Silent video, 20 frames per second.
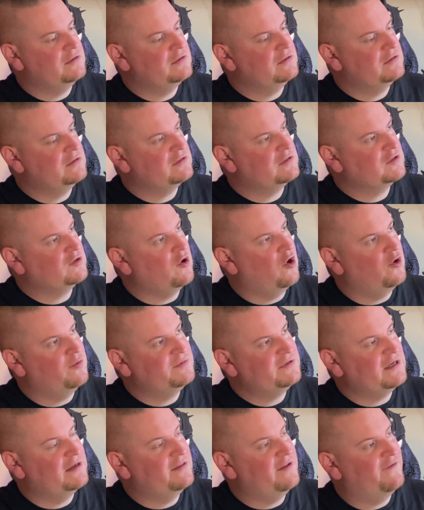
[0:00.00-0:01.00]

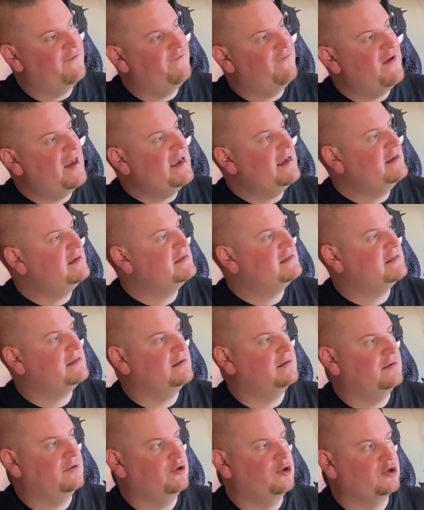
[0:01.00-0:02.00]
Sculpt on the face
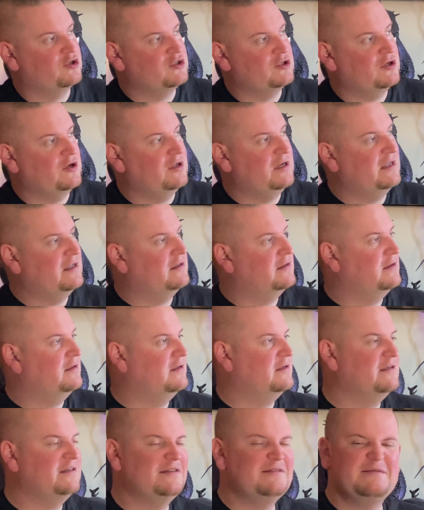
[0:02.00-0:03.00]
looks good. It
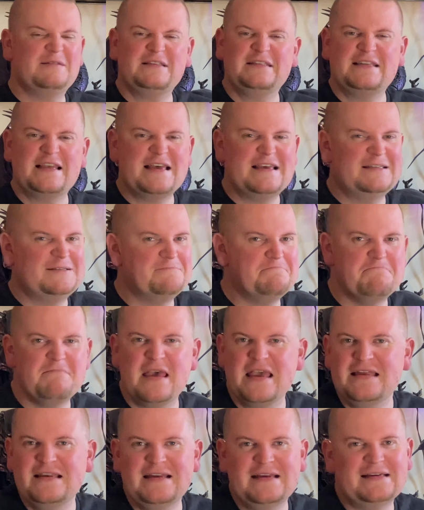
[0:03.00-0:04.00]
says
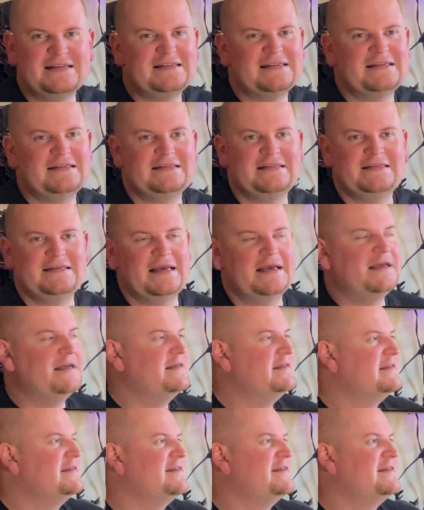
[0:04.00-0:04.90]
menace, it says